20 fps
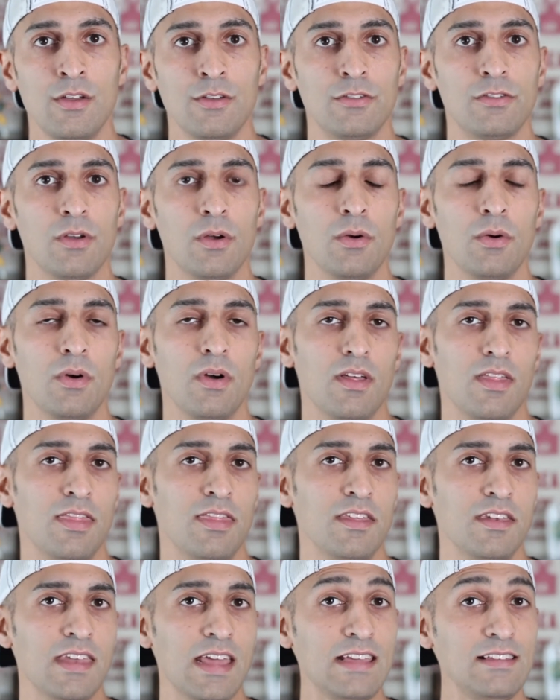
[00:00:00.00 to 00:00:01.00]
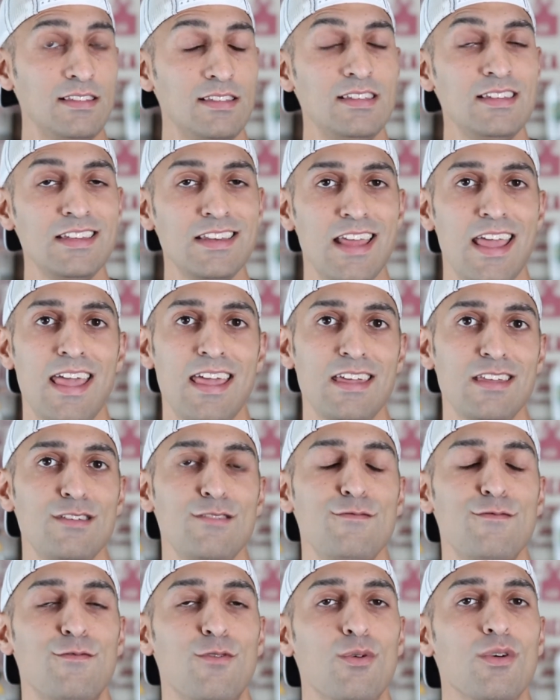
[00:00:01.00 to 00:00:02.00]
So the
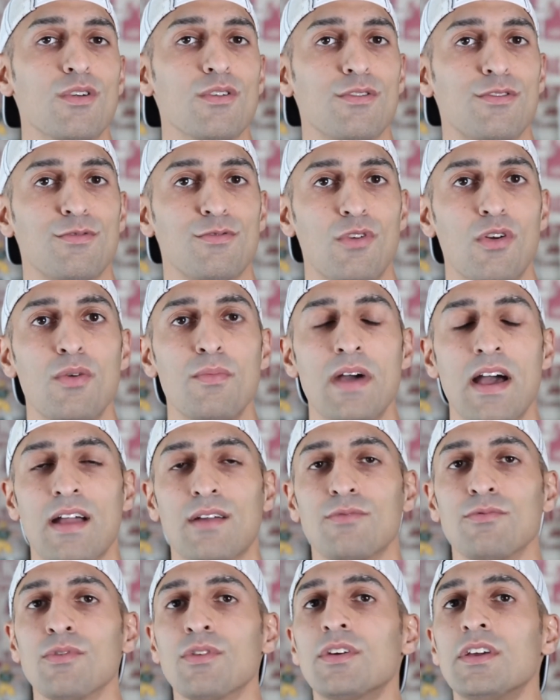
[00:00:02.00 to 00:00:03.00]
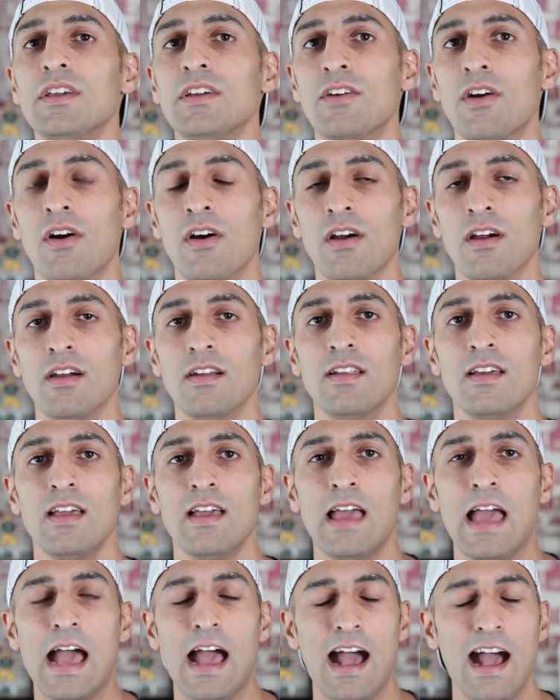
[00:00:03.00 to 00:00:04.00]
1984 throwback rookie card
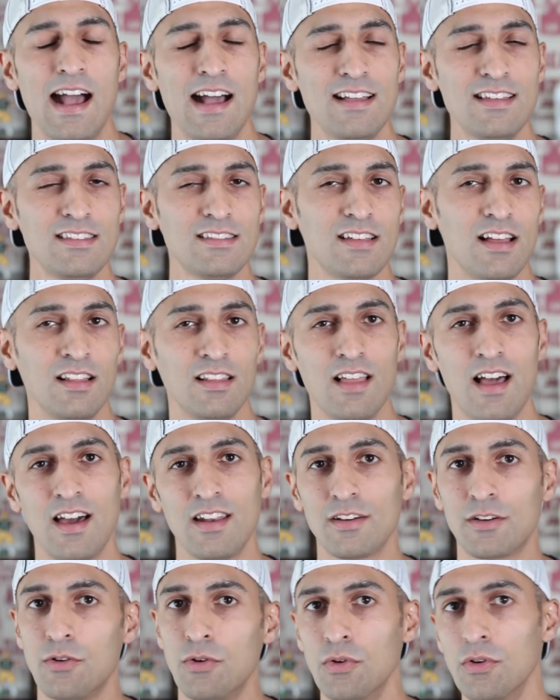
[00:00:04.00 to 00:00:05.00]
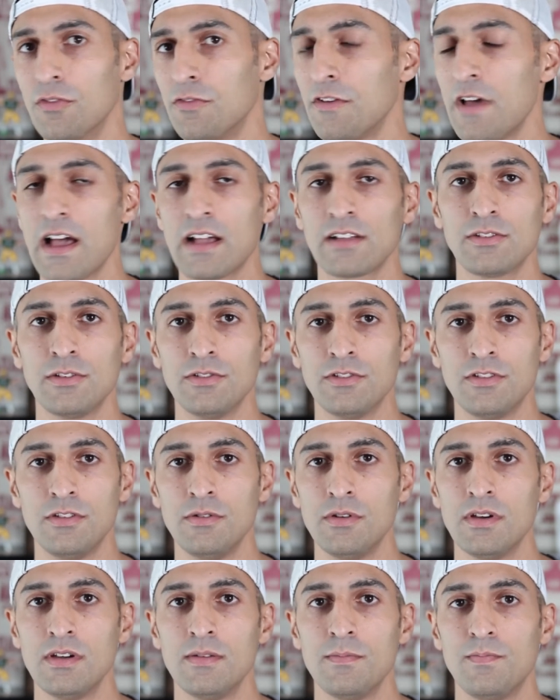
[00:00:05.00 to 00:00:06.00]
has a lot of cool factor
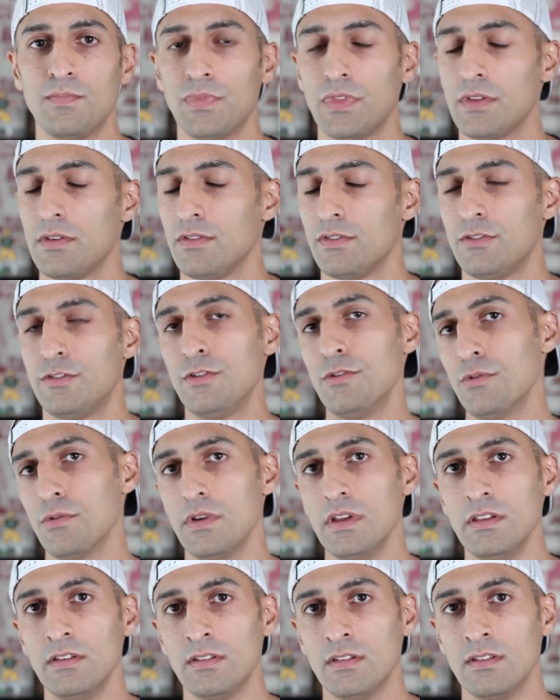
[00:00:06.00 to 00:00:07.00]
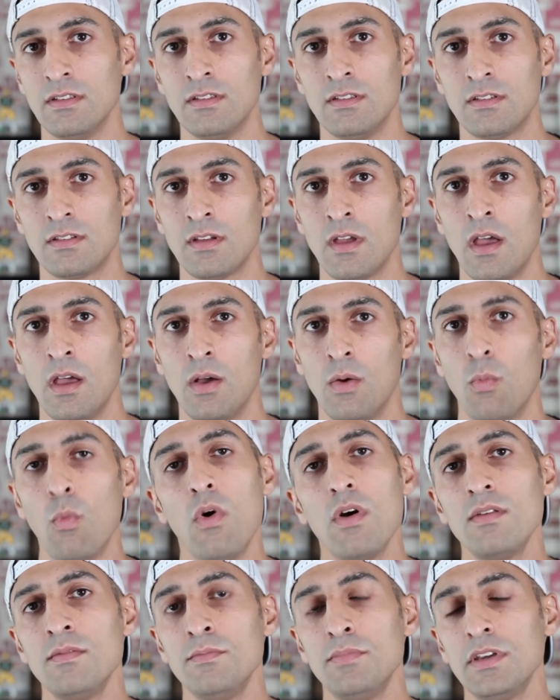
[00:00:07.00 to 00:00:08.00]
to it. Two reasons.
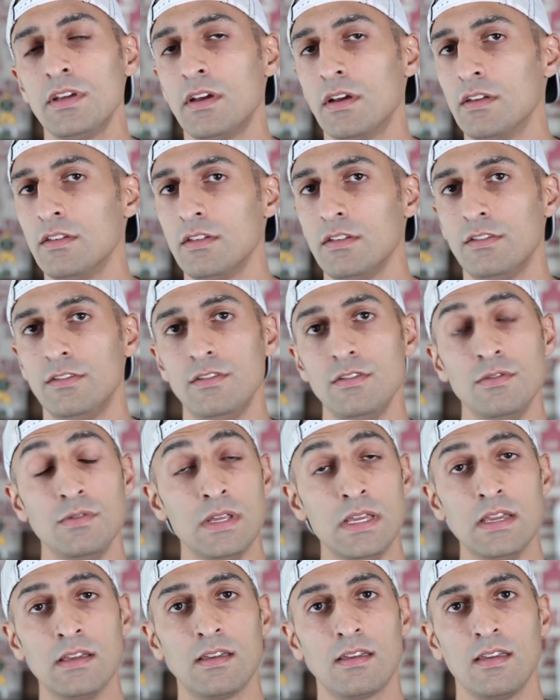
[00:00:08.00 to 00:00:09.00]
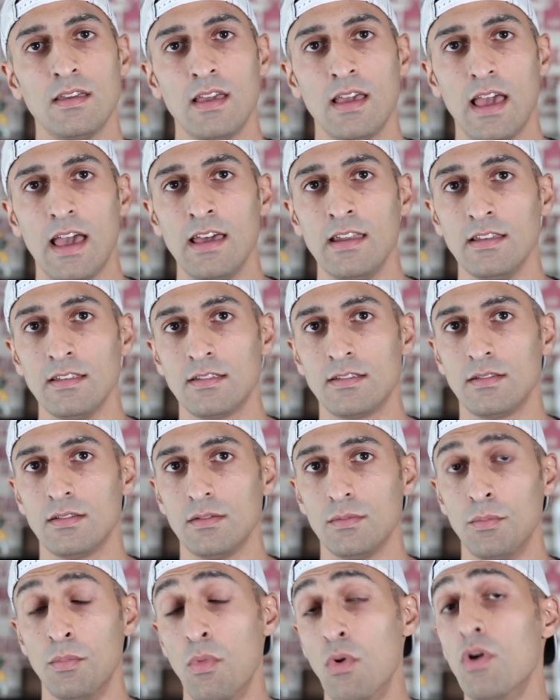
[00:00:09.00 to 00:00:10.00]
One, because it's unique and
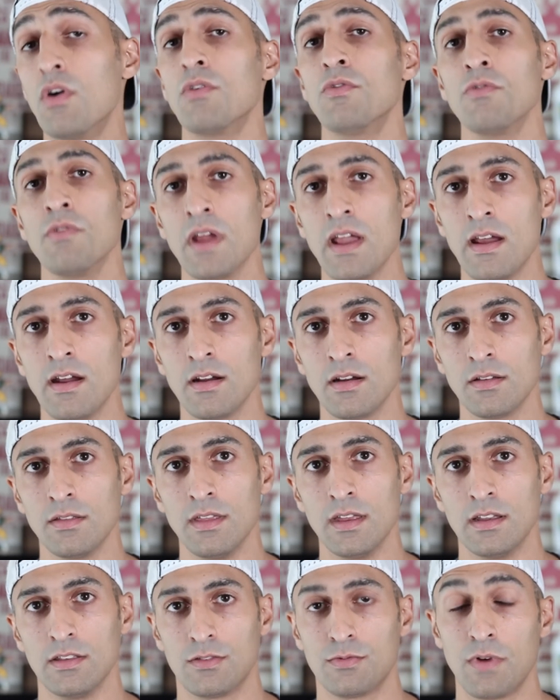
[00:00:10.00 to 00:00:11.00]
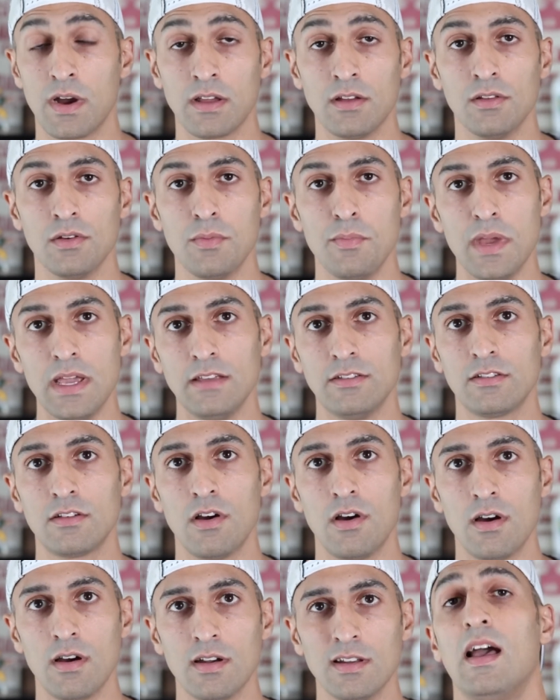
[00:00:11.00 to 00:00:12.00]
it's more rare than its regular base
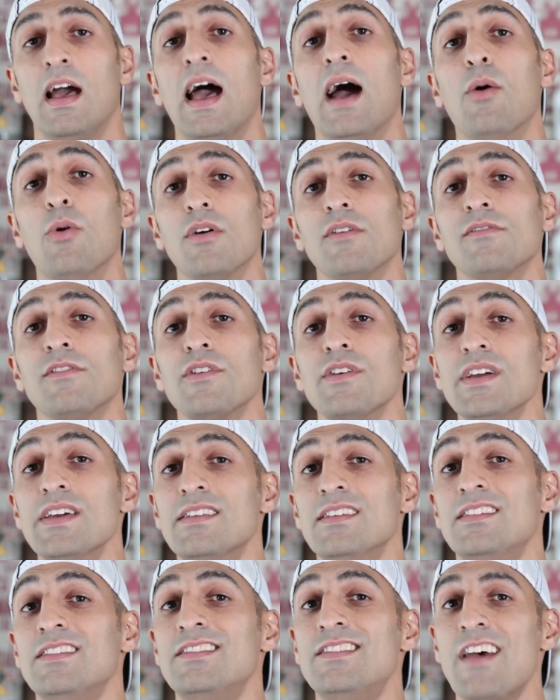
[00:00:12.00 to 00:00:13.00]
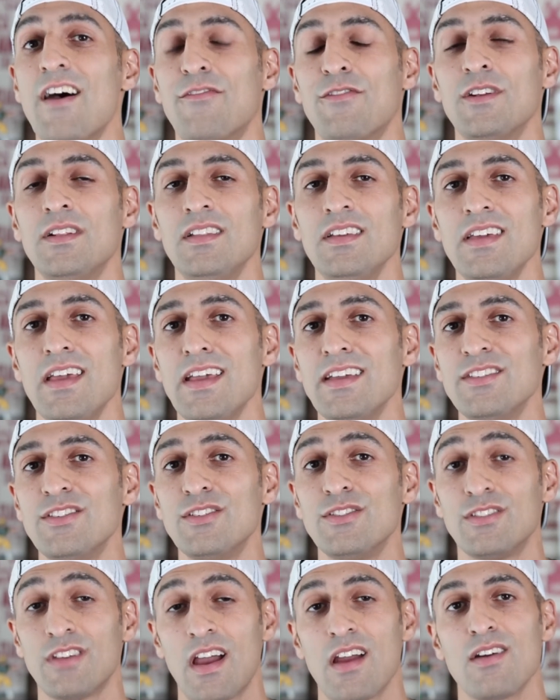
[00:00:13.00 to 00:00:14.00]
card. However, it is definitely a
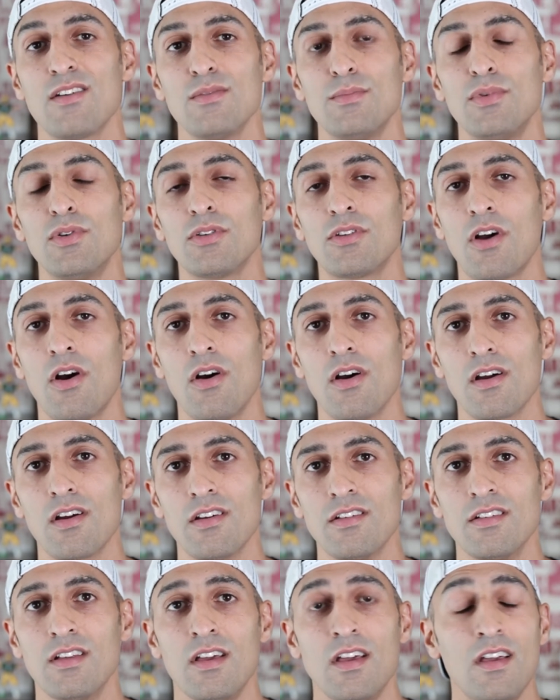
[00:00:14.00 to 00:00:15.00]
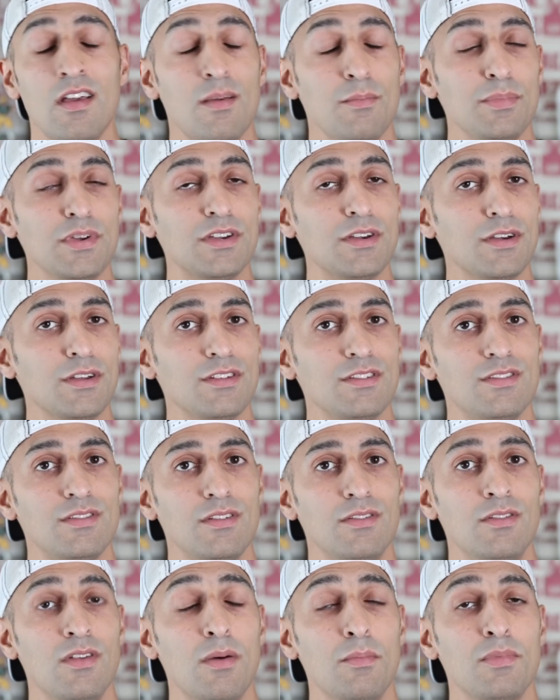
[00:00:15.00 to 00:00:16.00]
desirable card
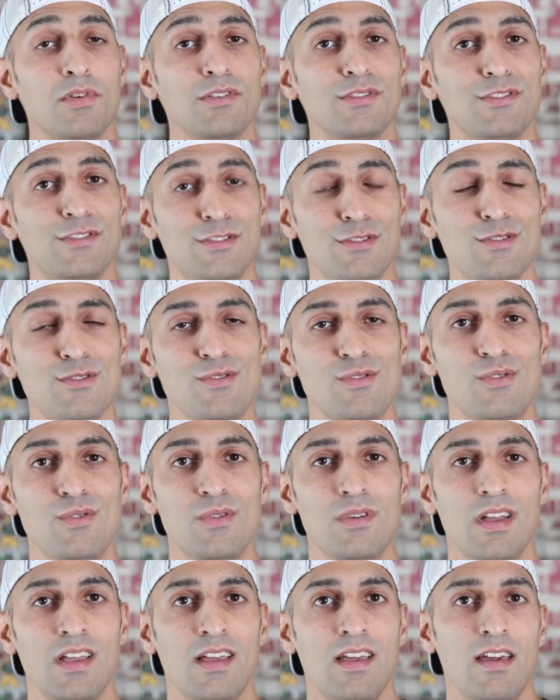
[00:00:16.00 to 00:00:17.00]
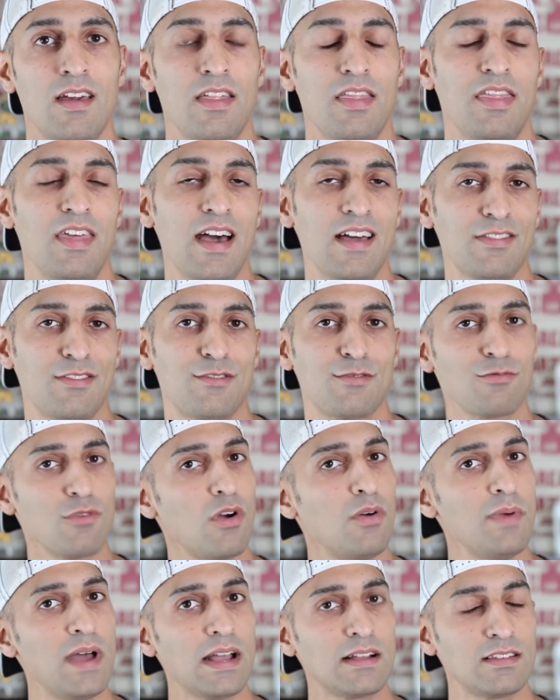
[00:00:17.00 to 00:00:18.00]
because number two, that
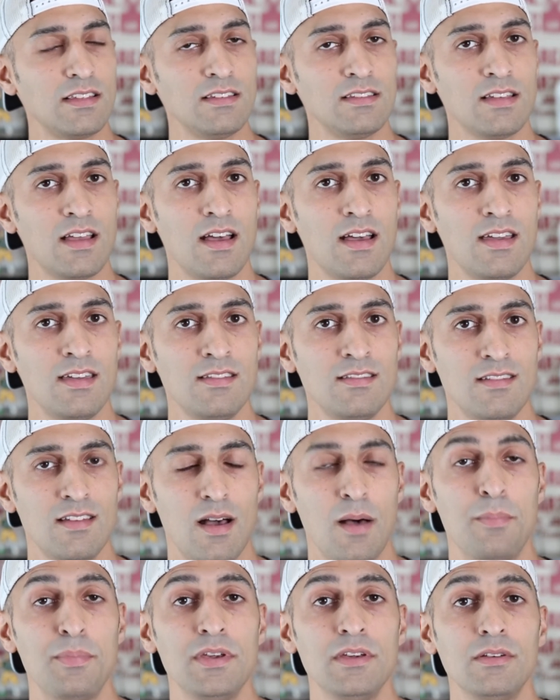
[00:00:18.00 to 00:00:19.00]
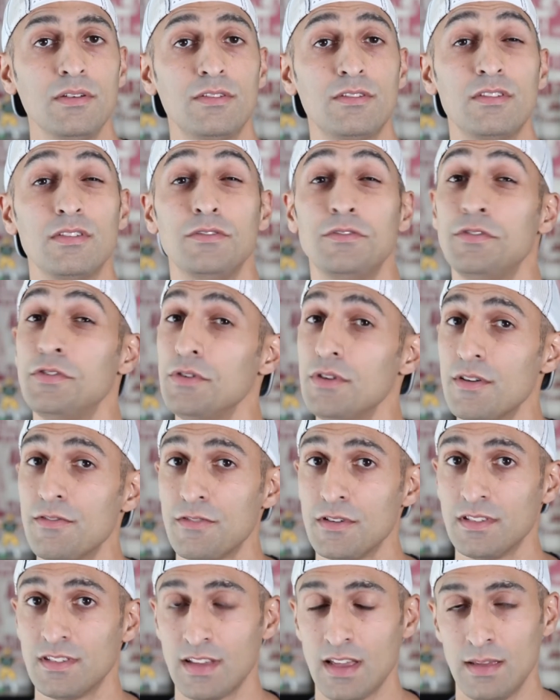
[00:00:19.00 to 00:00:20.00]
throwback design appeals to two
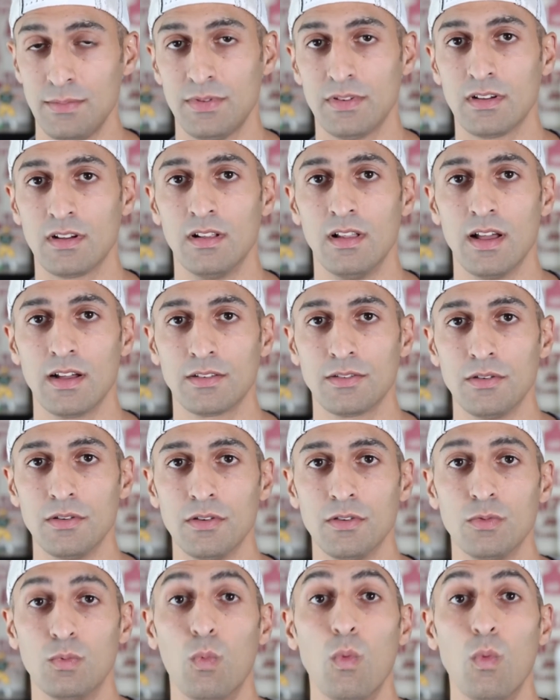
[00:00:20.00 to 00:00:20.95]
different types of collectors.